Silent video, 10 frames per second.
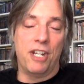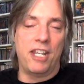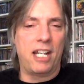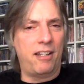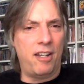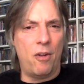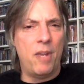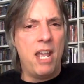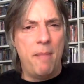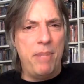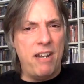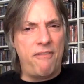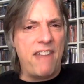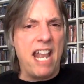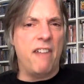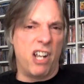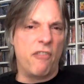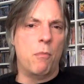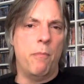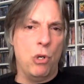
I think you know being a fan of Government